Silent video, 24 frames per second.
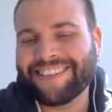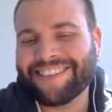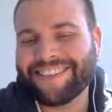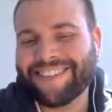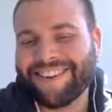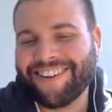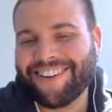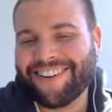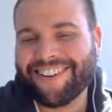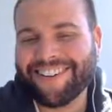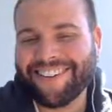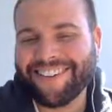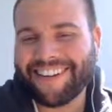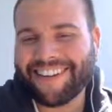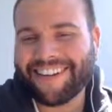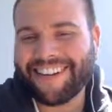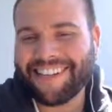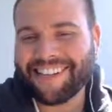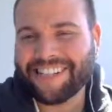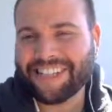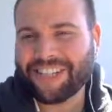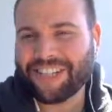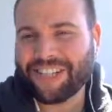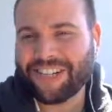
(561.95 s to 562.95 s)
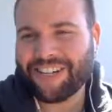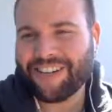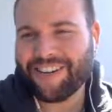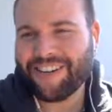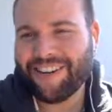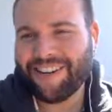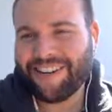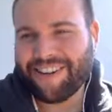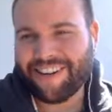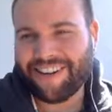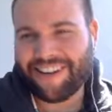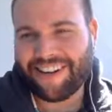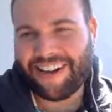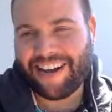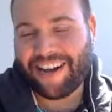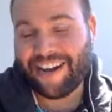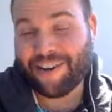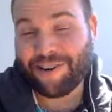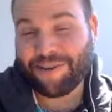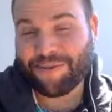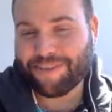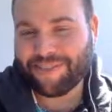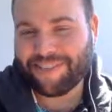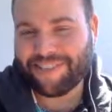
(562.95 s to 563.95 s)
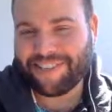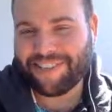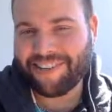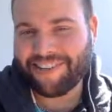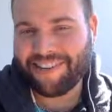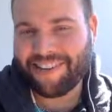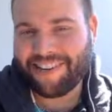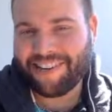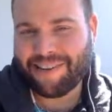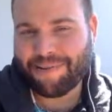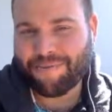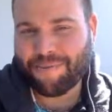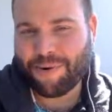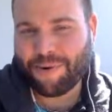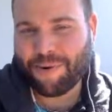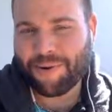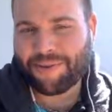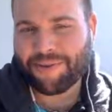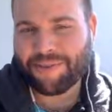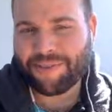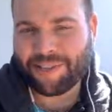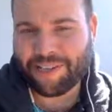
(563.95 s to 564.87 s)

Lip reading: saw on the calendar, I don't see it anymore.